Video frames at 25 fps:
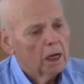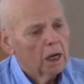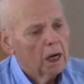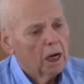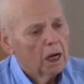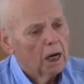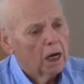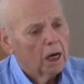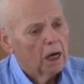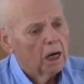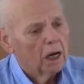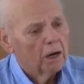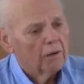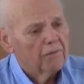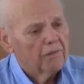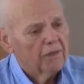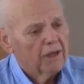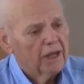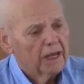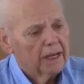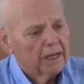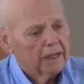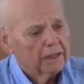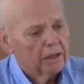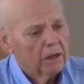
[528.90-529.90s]
Uh,
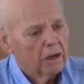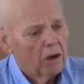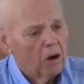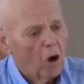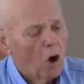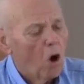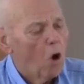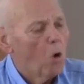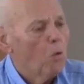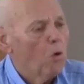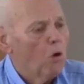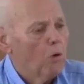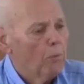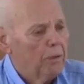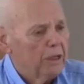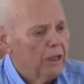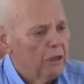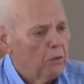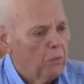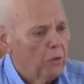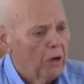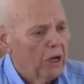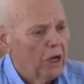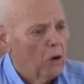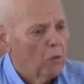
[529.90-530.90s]
that all will be
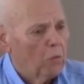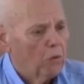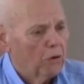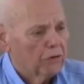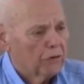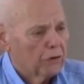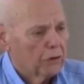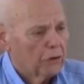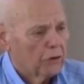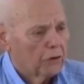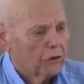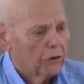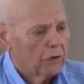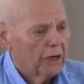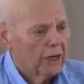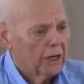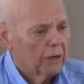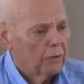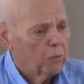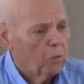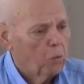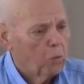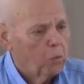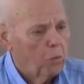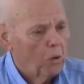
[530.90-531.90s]
well with her,
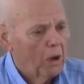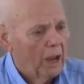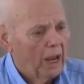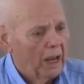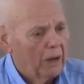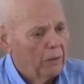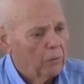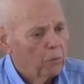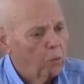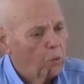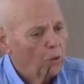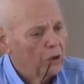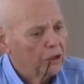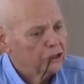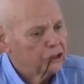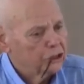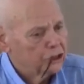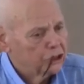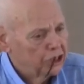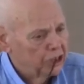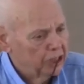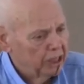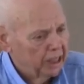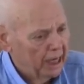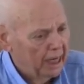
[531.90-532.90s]
and and when
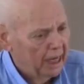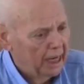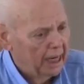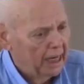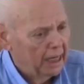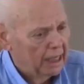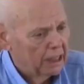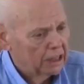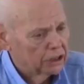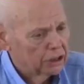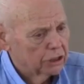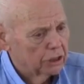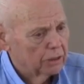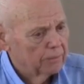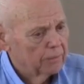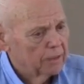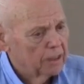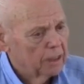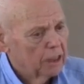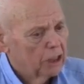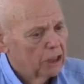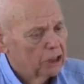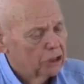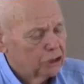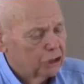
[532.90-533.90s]
she dies,
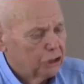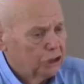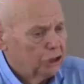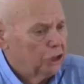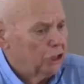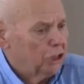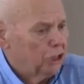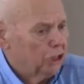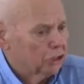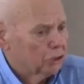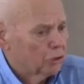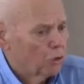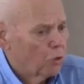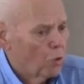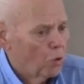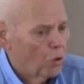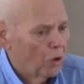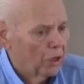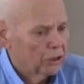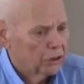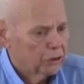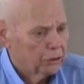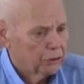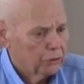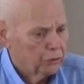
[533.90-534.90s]
she is
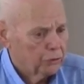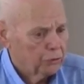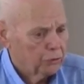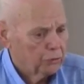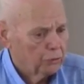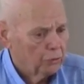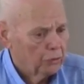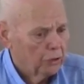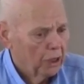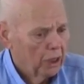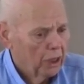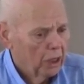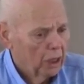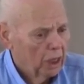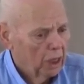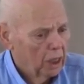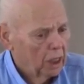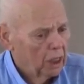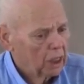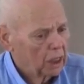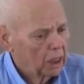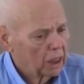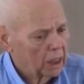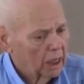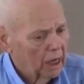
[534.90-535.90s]
going to
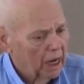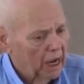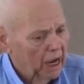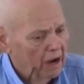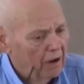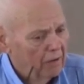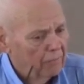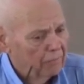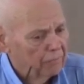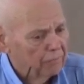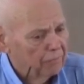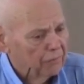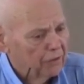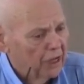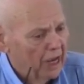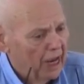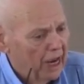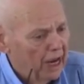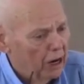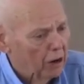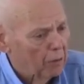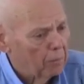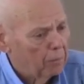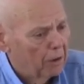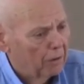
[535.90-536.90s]
uh, have the
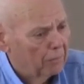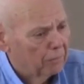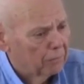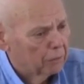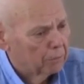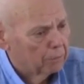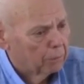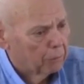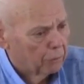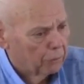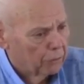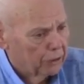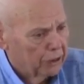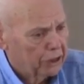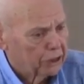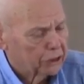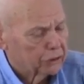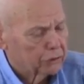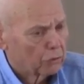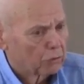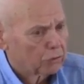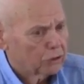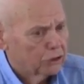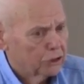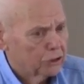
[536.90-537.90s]
help of the priest,
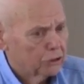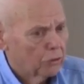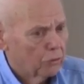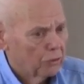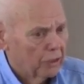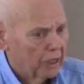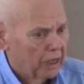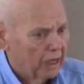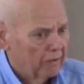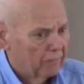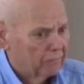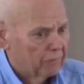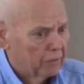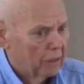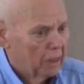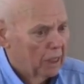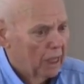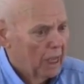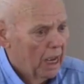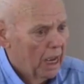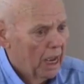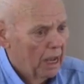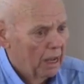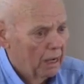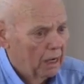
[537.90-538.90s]
or she's going to have
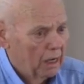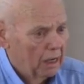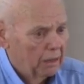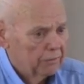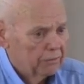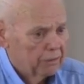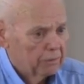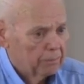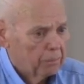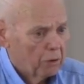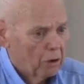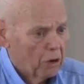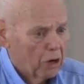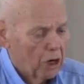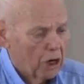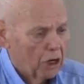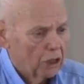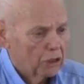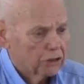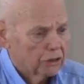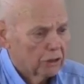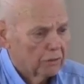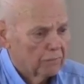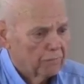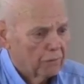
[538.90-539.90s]
the uh, the
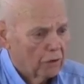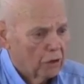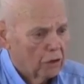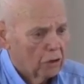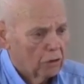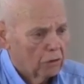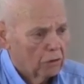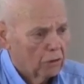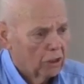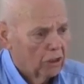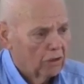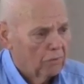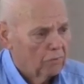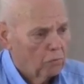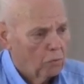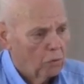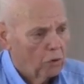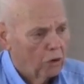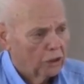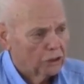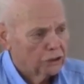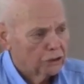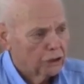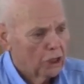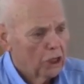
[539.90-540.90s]
prayers of her loved
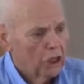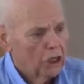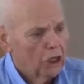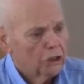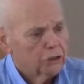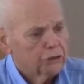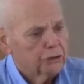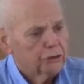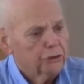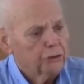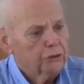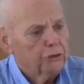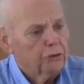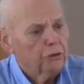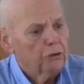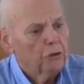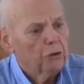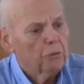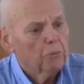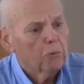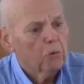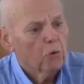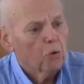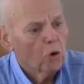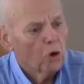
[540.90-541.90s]
ones mm.
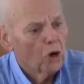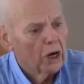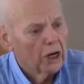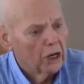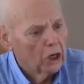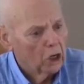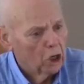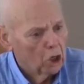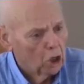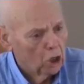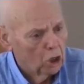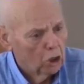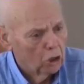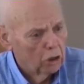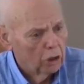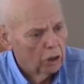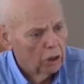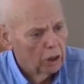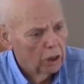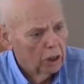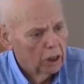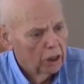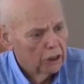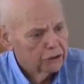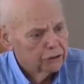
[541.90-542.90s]
to bring
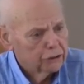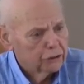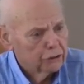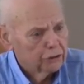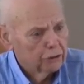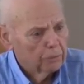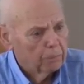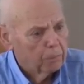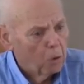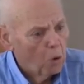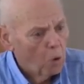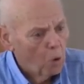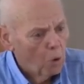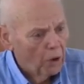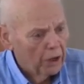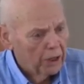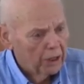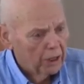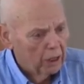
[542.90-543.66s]
her to the point